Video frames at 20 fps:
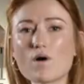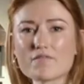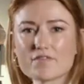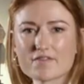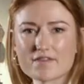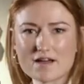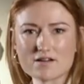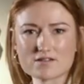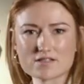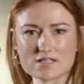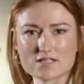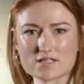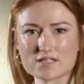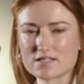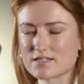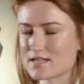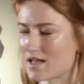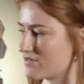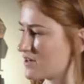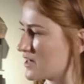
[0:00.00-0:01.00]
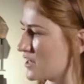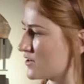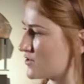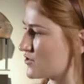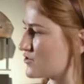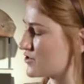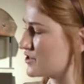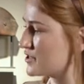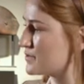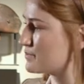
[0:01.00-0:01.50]
1000 to
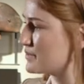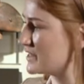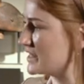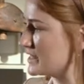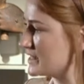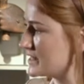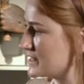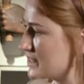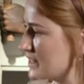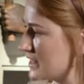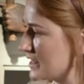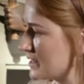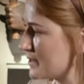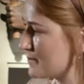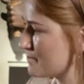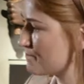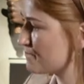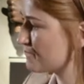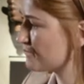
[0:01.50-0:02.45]
700 BC.